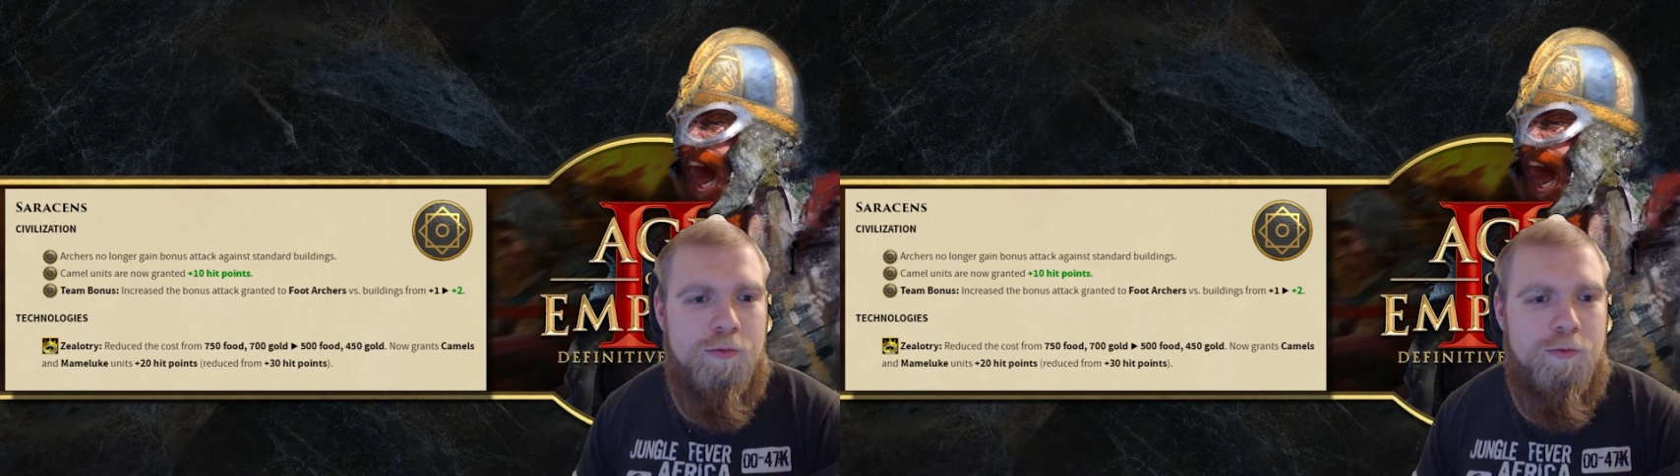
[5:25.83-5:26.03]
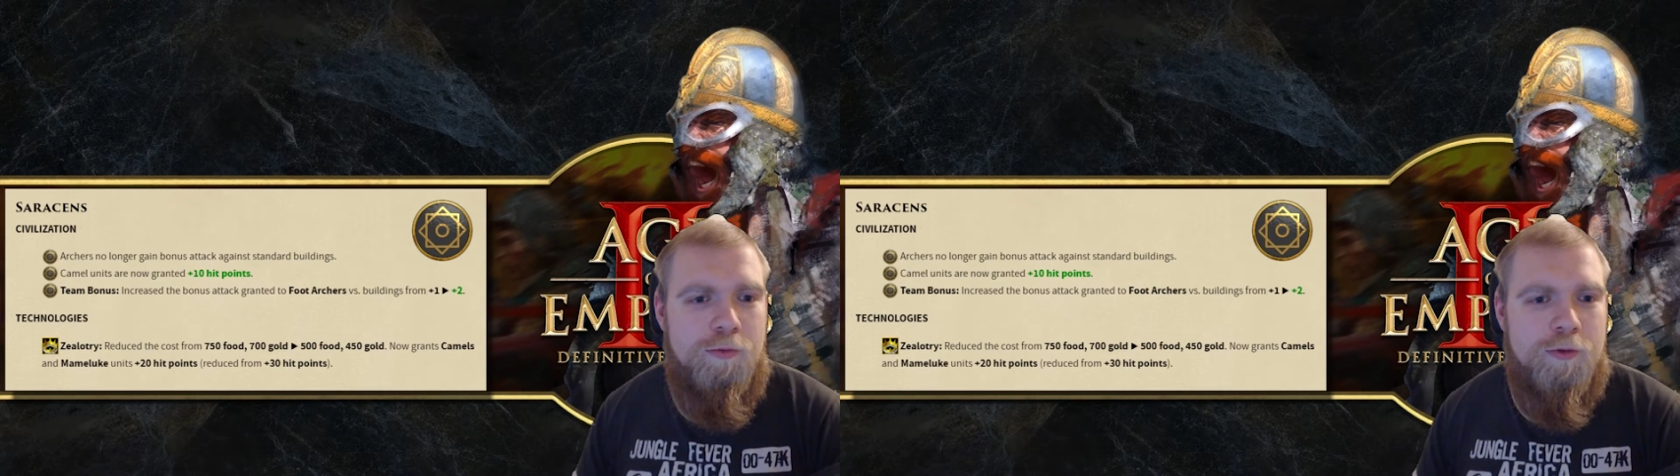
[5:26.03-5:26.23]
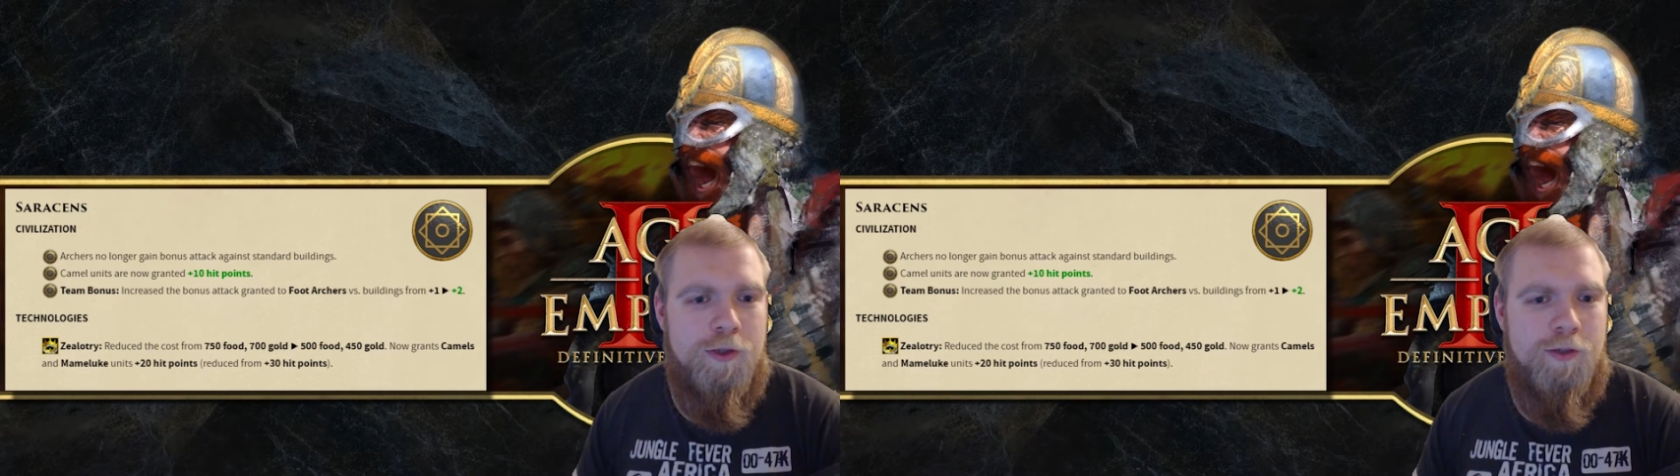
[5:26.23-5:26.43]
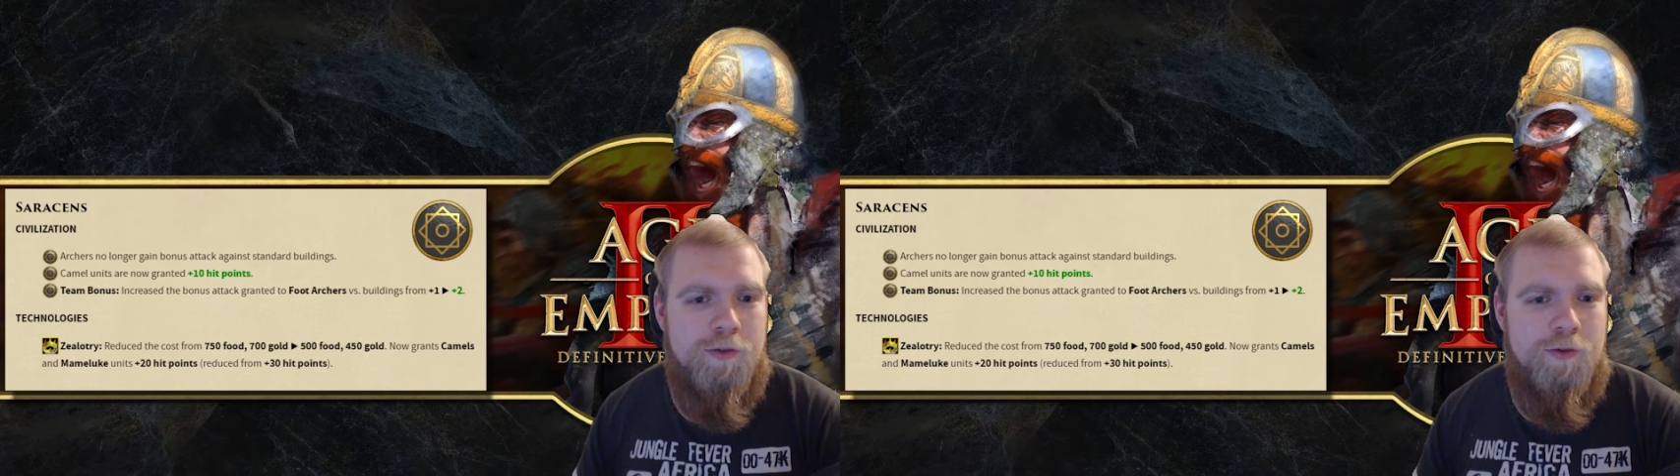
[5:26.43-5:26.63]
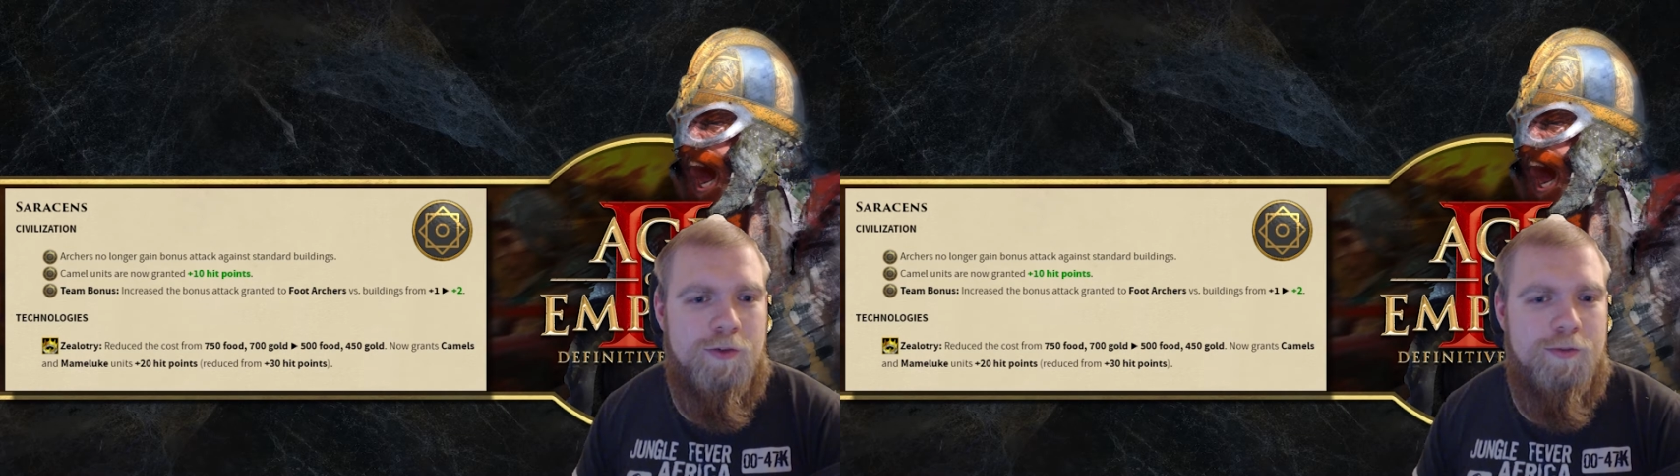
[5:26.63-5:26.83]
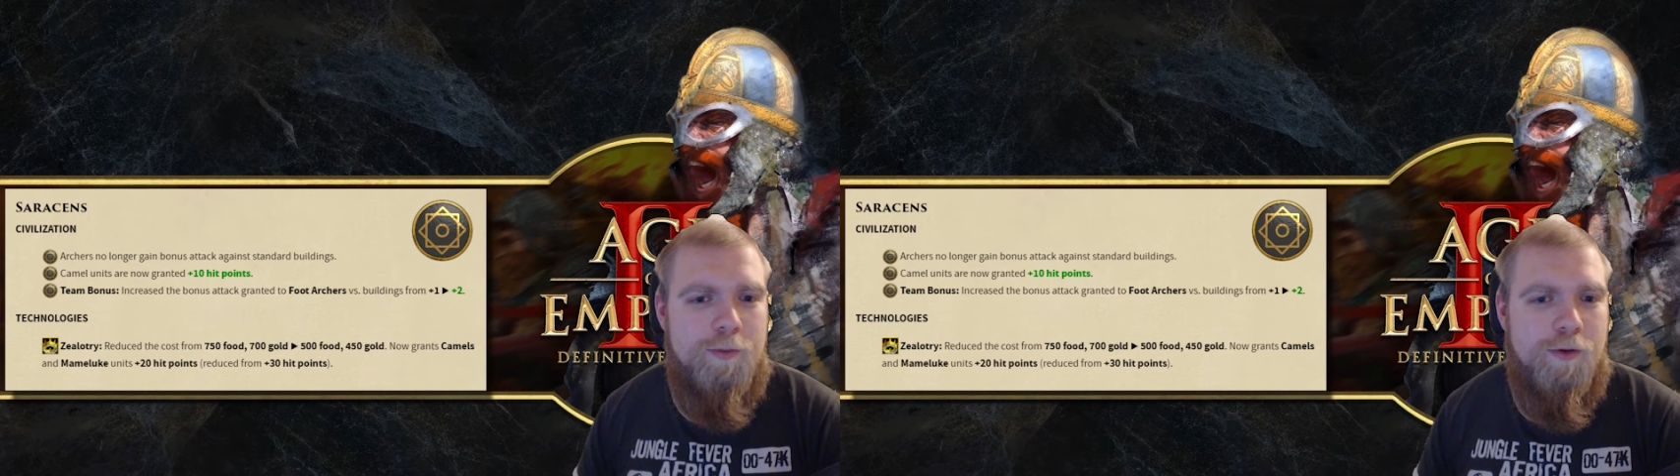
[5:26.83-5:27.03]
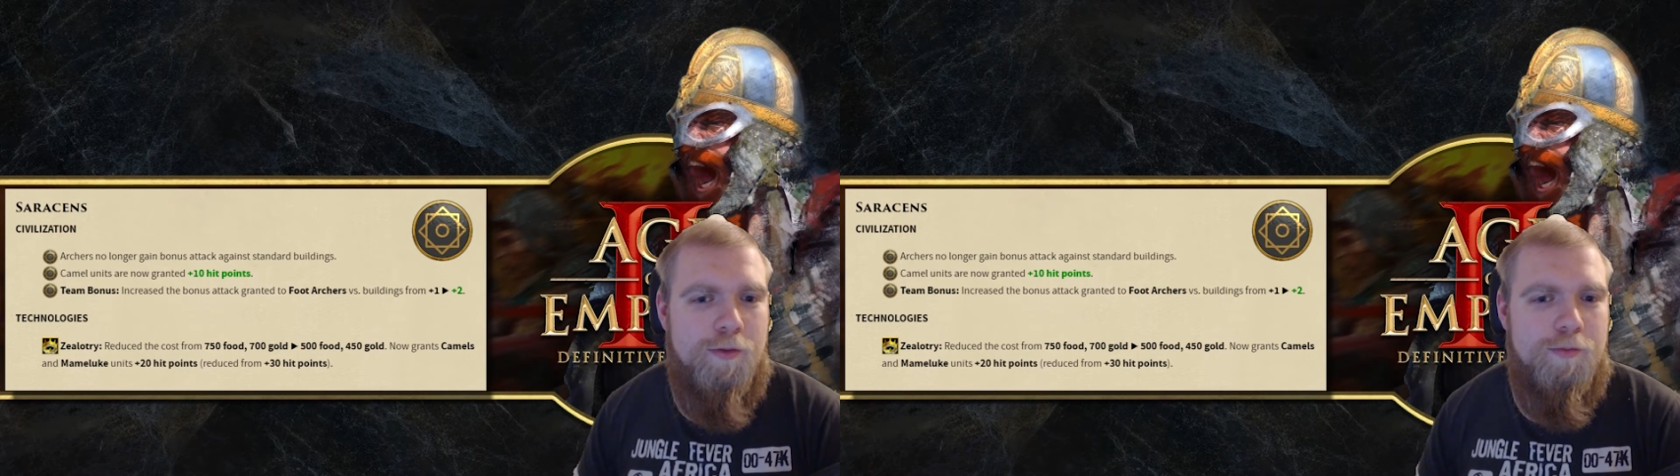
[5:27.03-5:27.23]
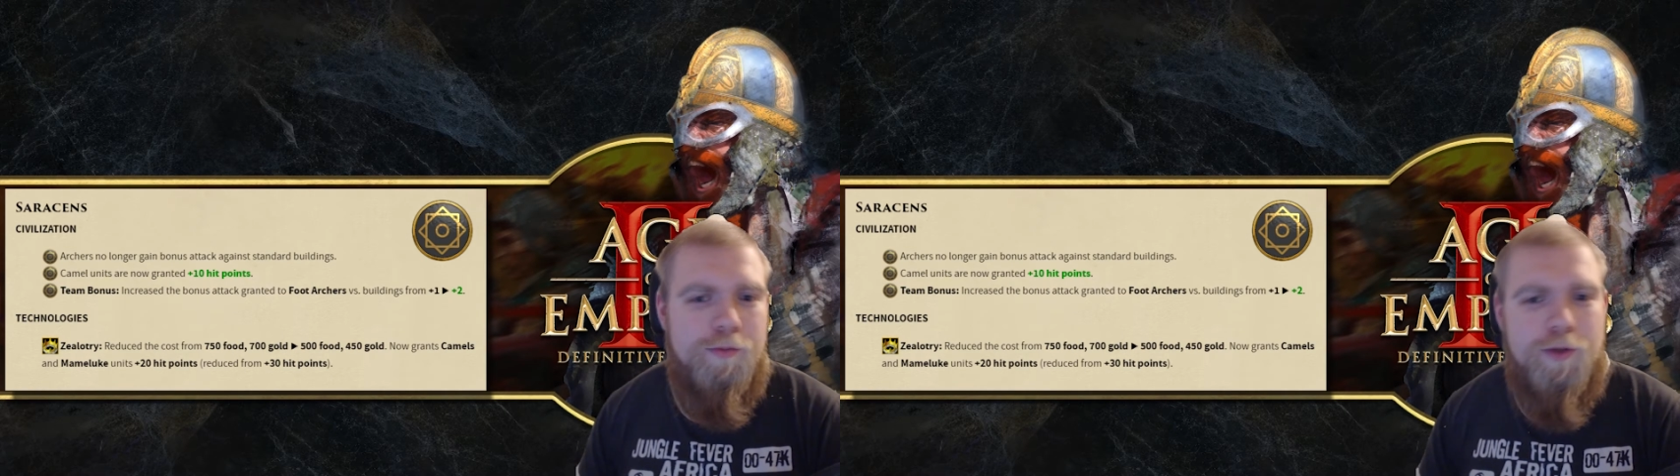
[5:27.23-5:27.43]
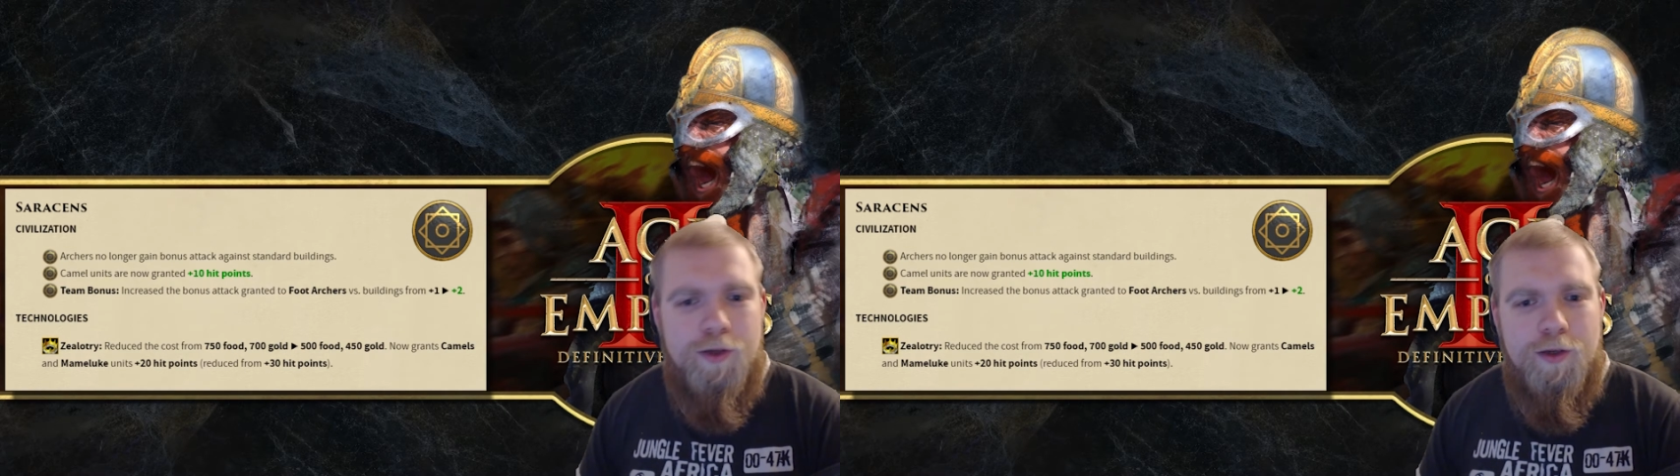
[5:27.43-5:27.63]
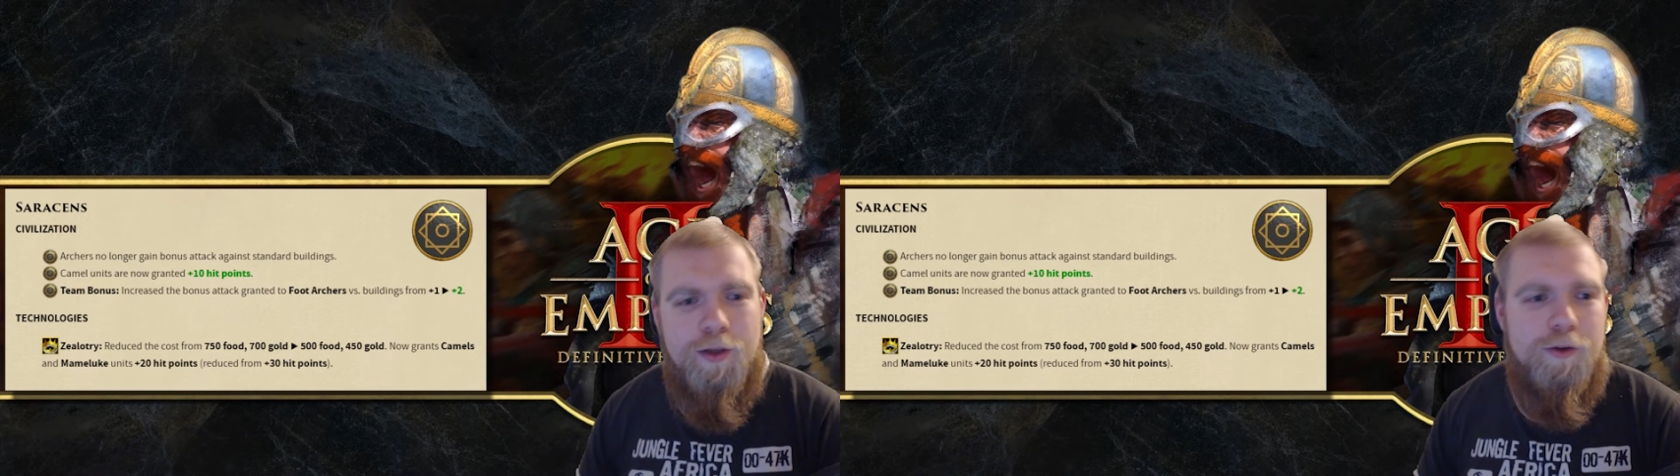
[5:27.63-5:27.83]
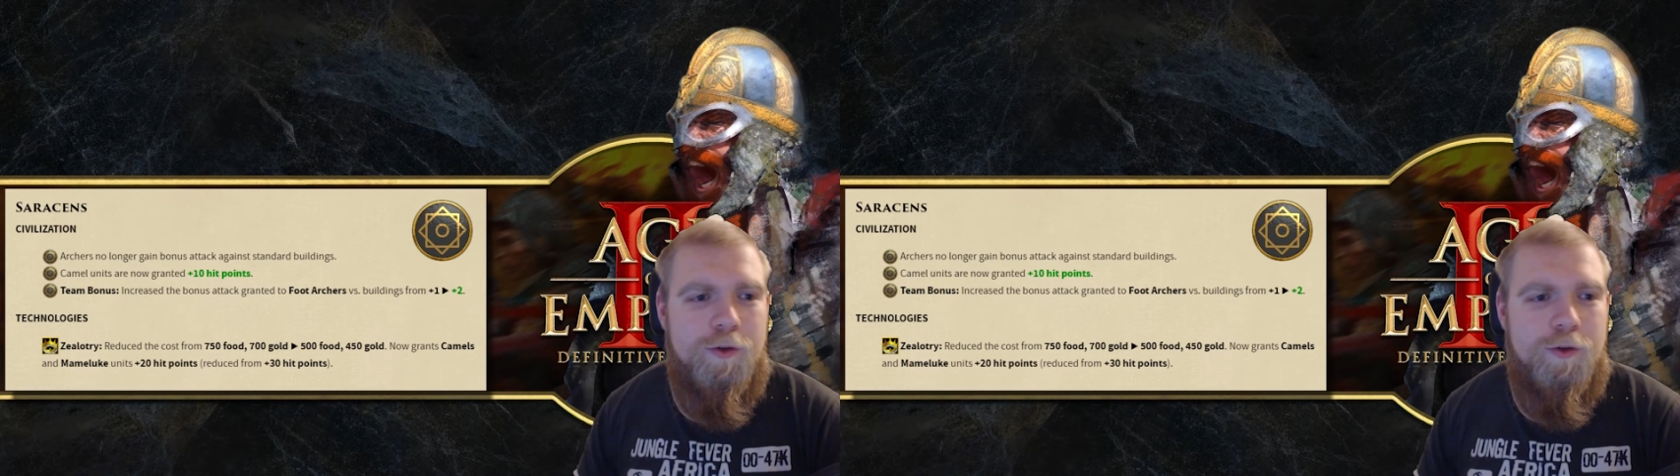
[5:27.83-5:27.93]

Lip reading: would like to see some more of them. Looks